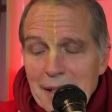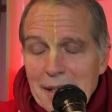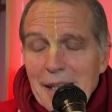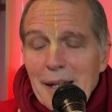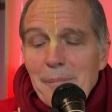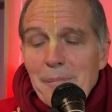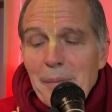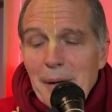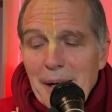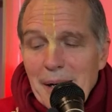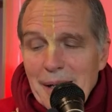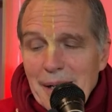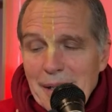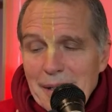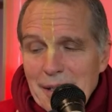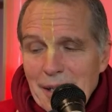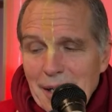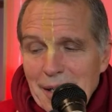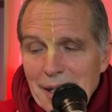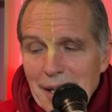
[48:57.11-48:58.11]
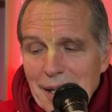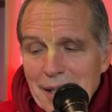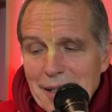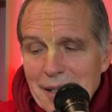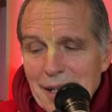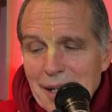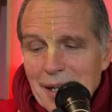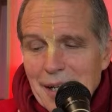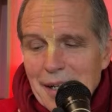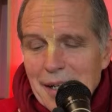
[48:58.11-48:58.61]
Then
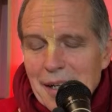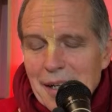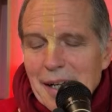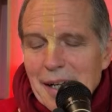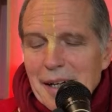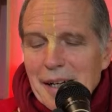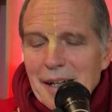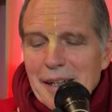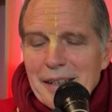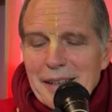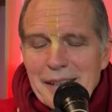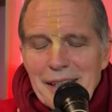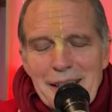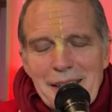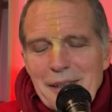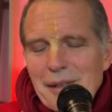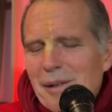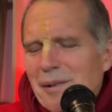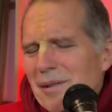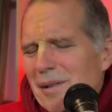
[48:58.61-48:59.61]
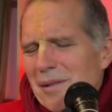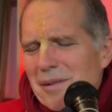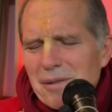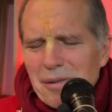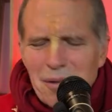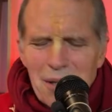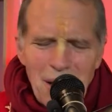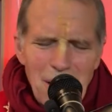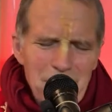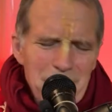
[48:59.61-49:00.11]
Prakashananda uh, said, no, no,
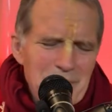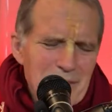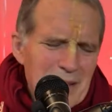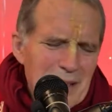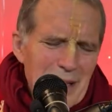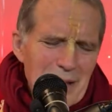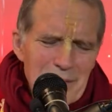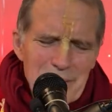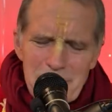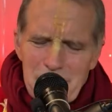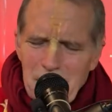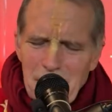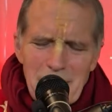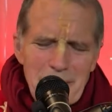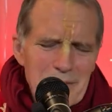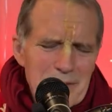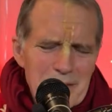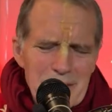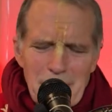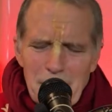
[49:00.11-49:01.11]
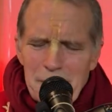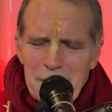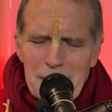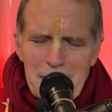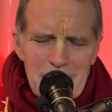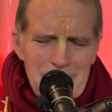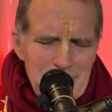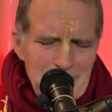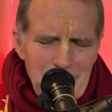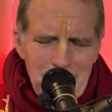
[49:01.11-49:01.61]
you come, we have to have some
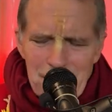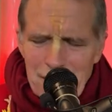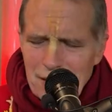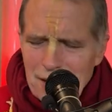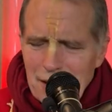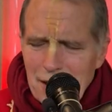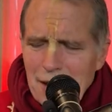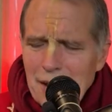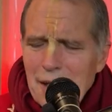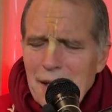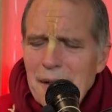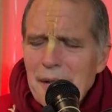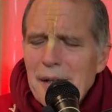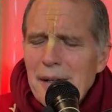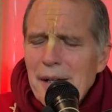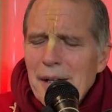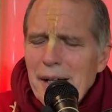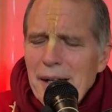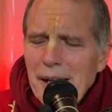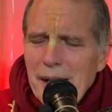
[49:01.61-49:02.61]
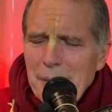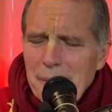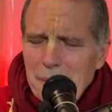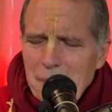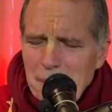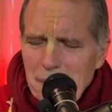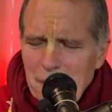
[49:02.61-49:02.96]
discussion here. And,